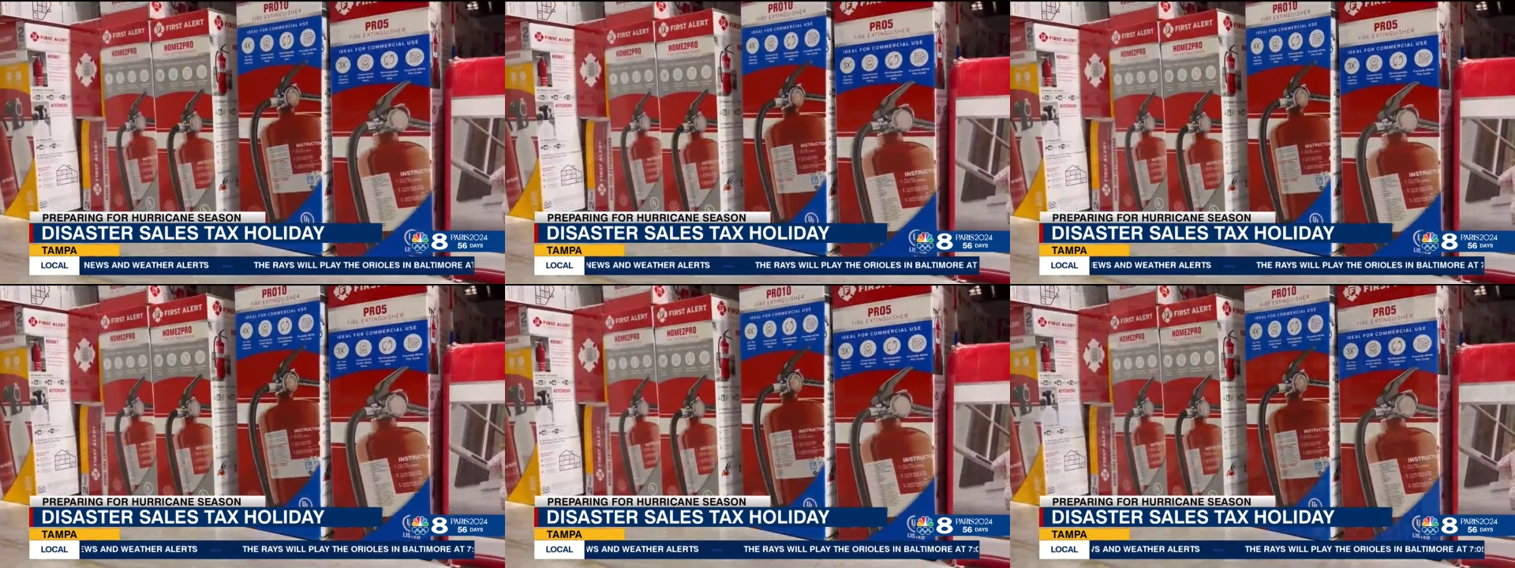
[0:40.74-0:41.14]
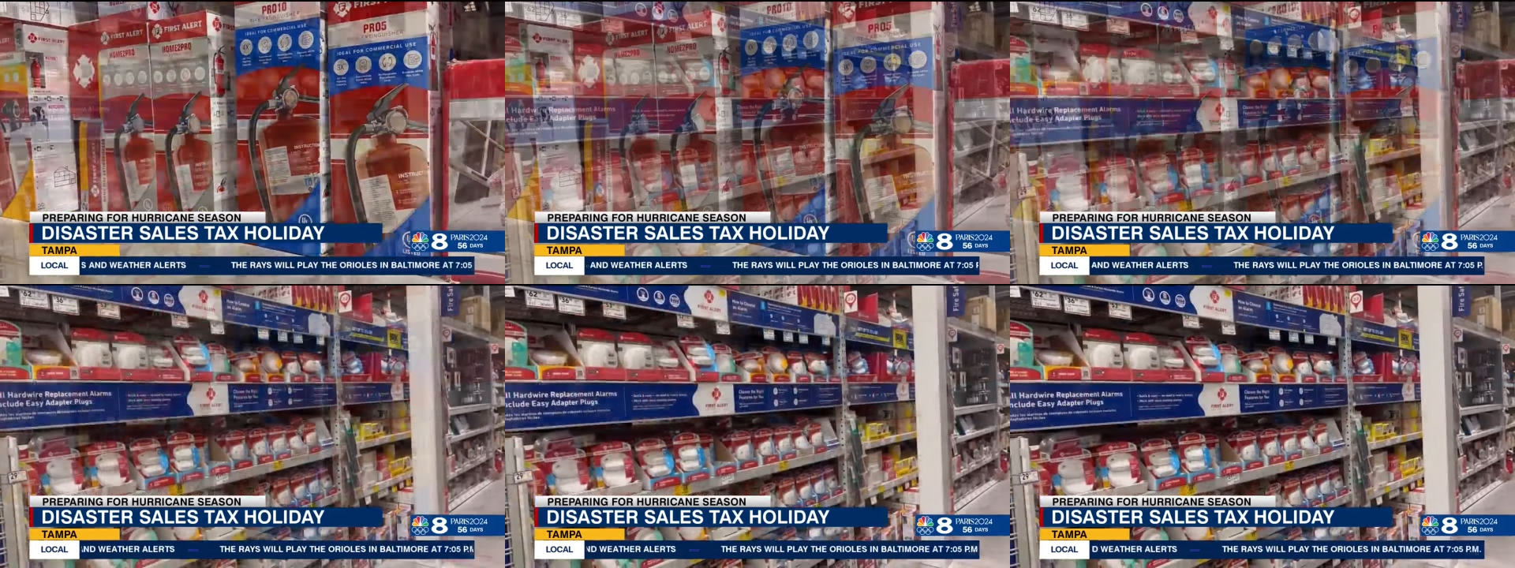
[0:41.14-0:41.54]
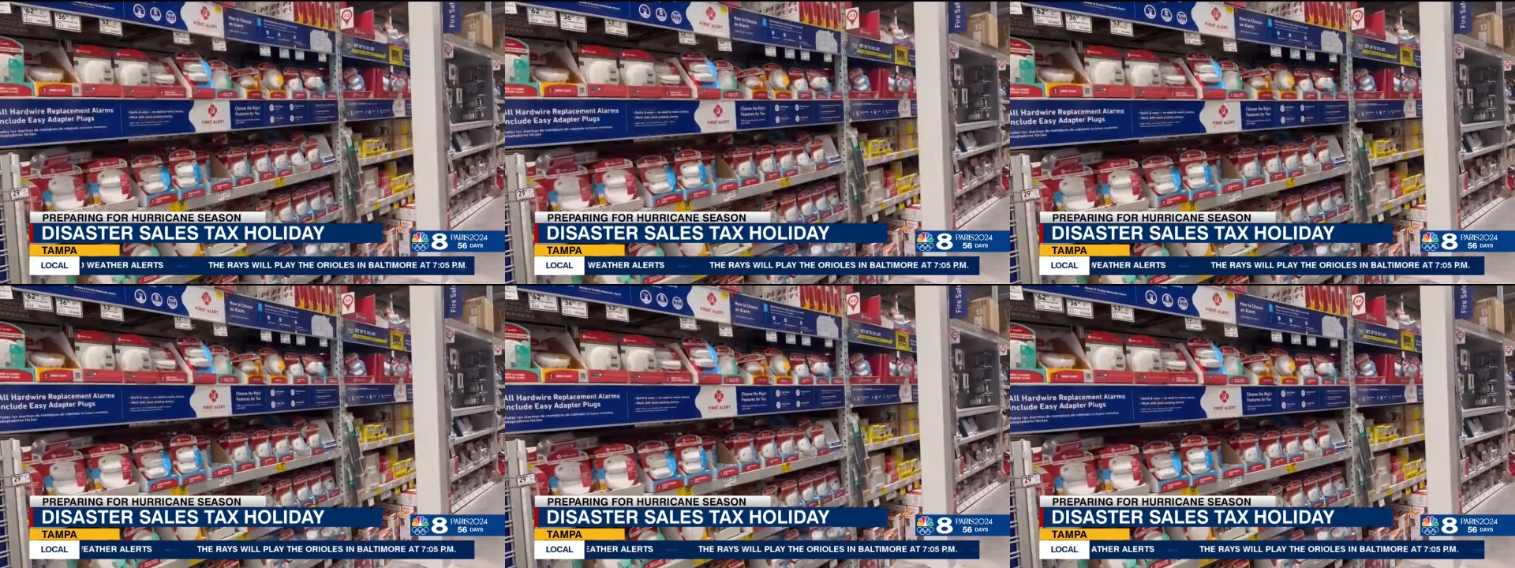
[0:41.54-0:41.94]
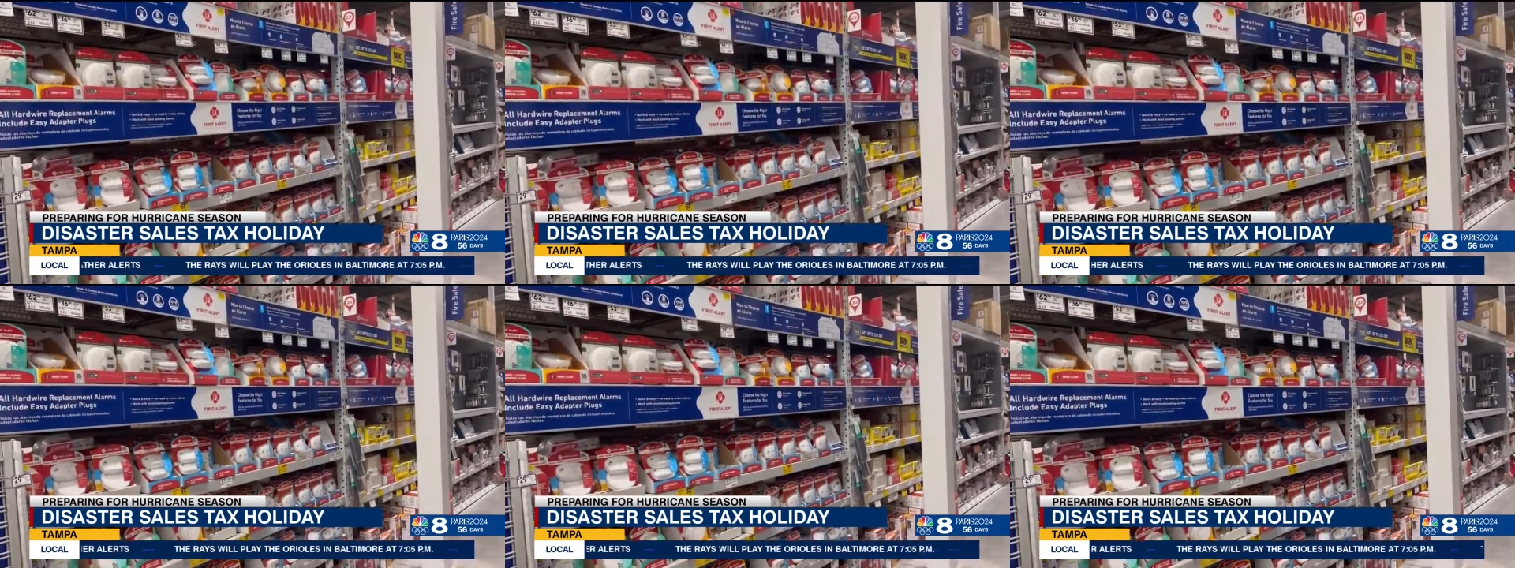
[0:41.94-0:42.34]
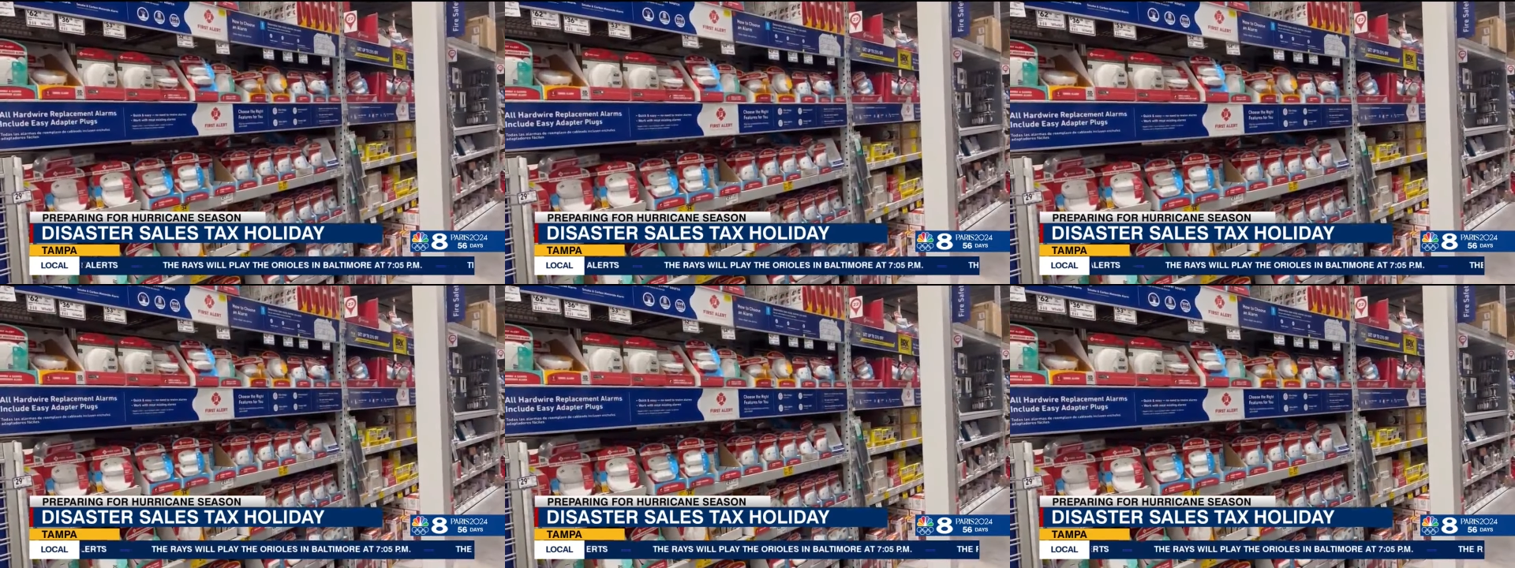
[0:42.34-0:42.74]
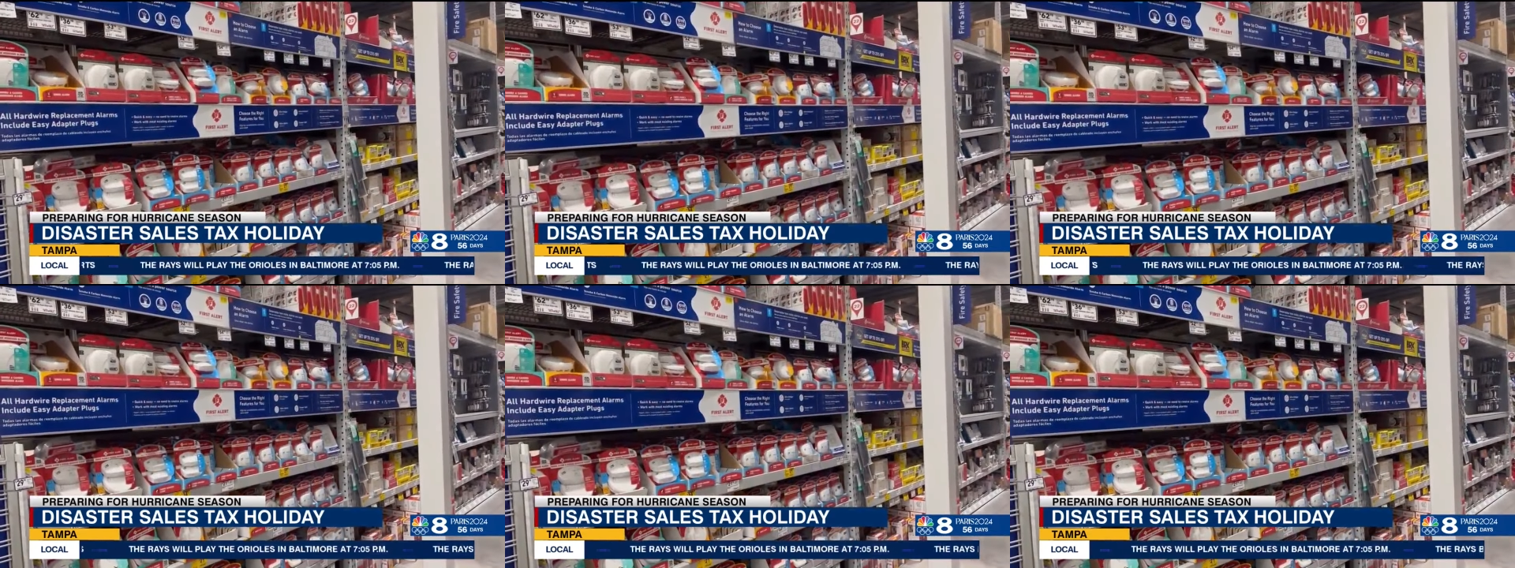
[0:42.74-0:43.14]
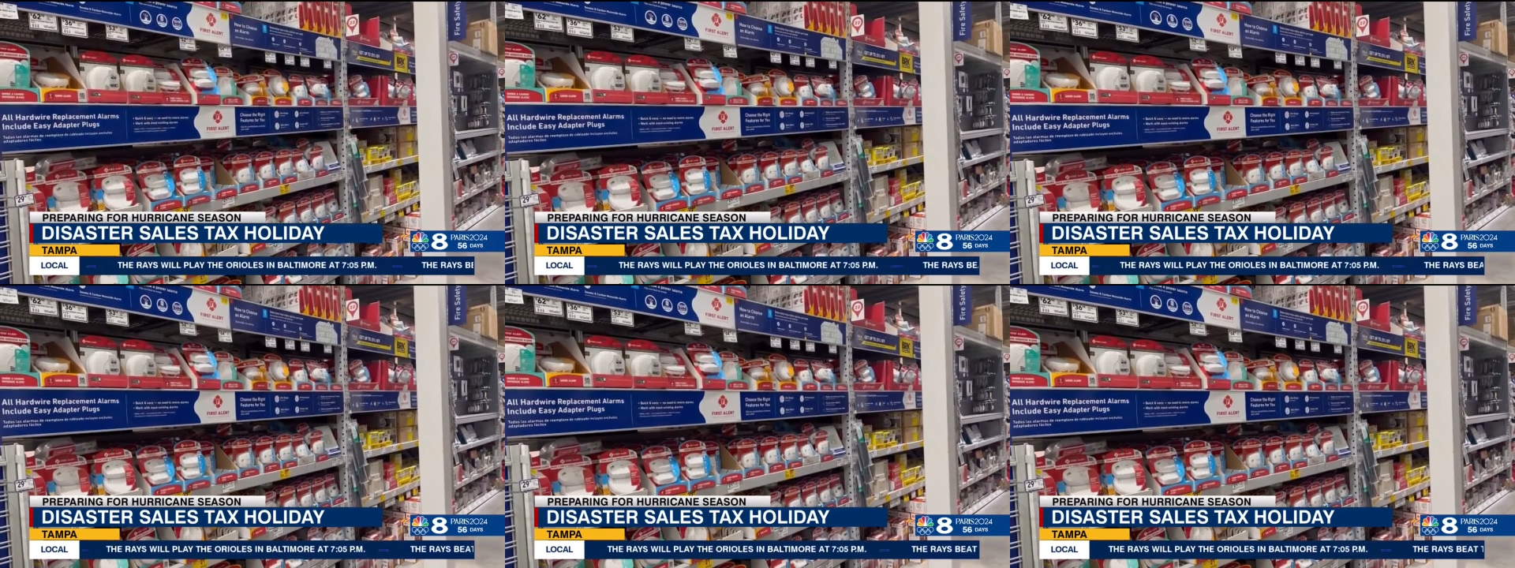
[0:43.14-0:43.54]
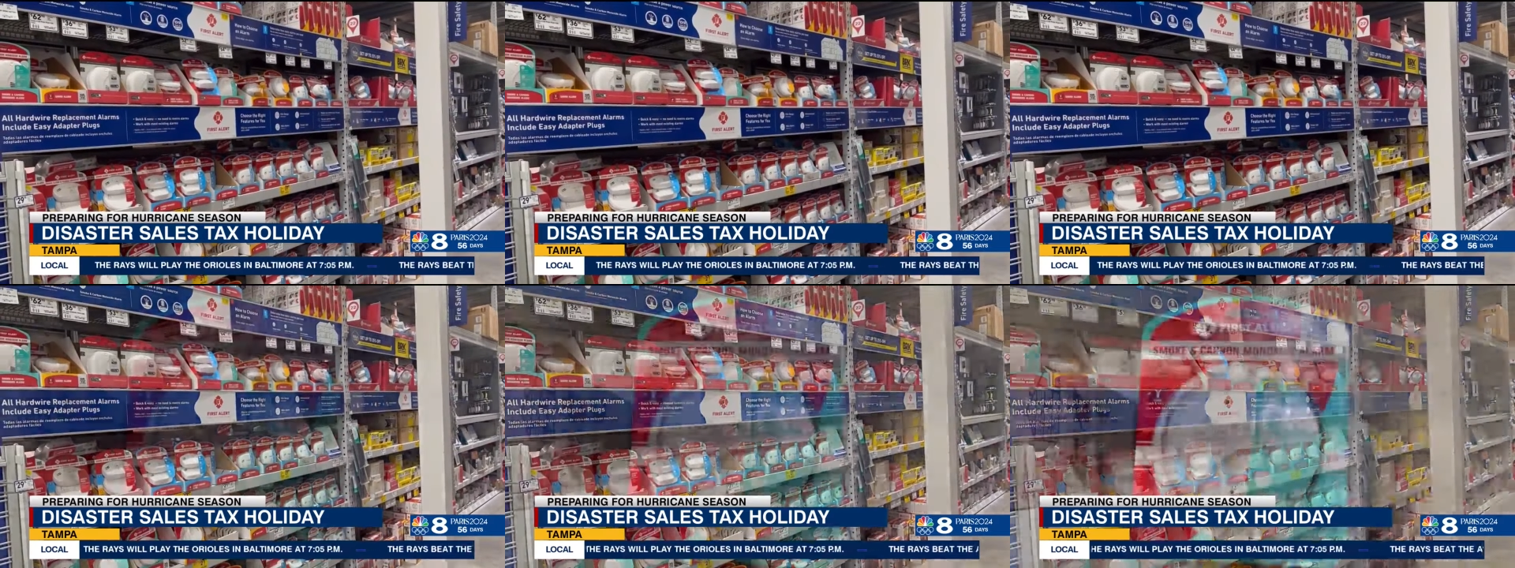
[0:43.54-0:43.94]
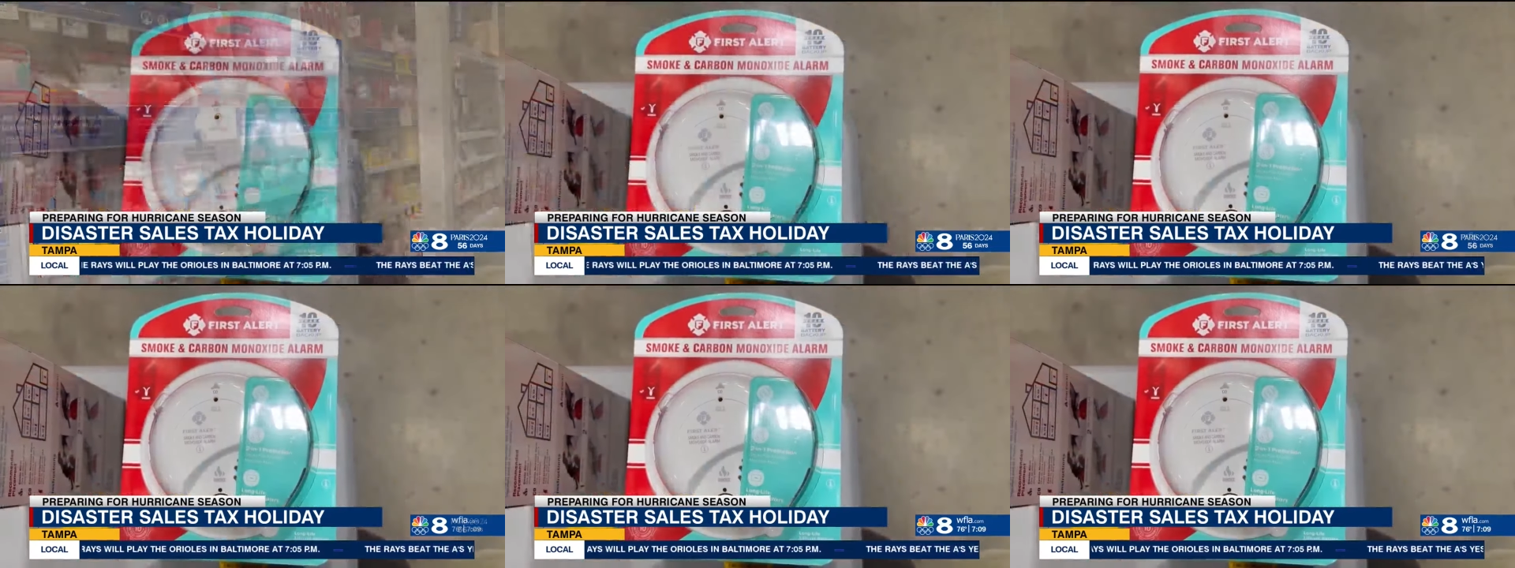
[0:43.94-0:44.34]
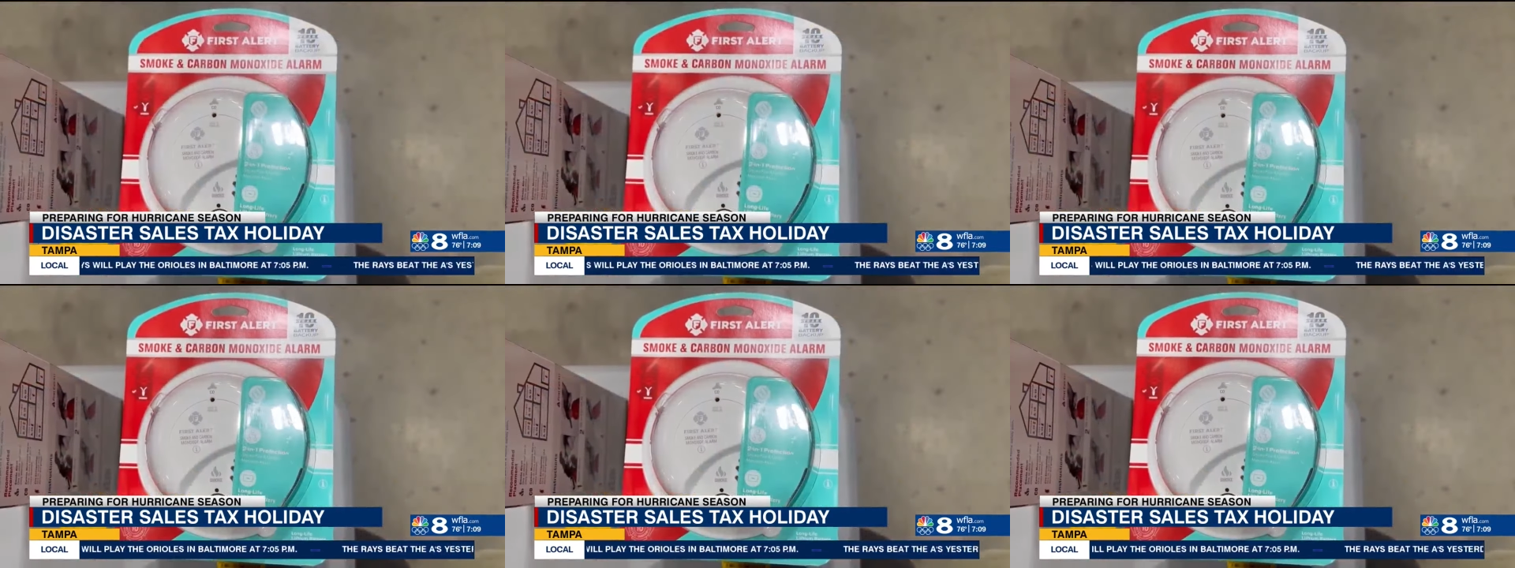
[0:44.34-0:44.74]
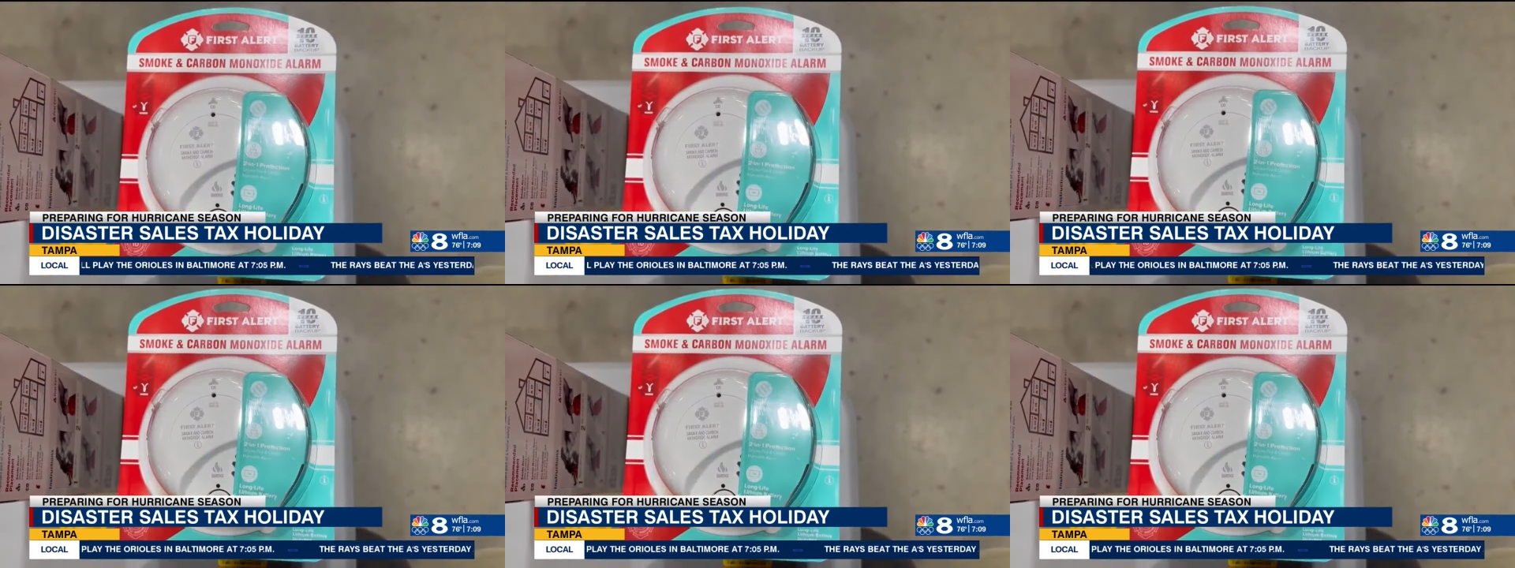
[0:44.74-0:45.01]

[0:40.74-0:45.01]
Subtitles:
No face is visible, so there are no lips to read.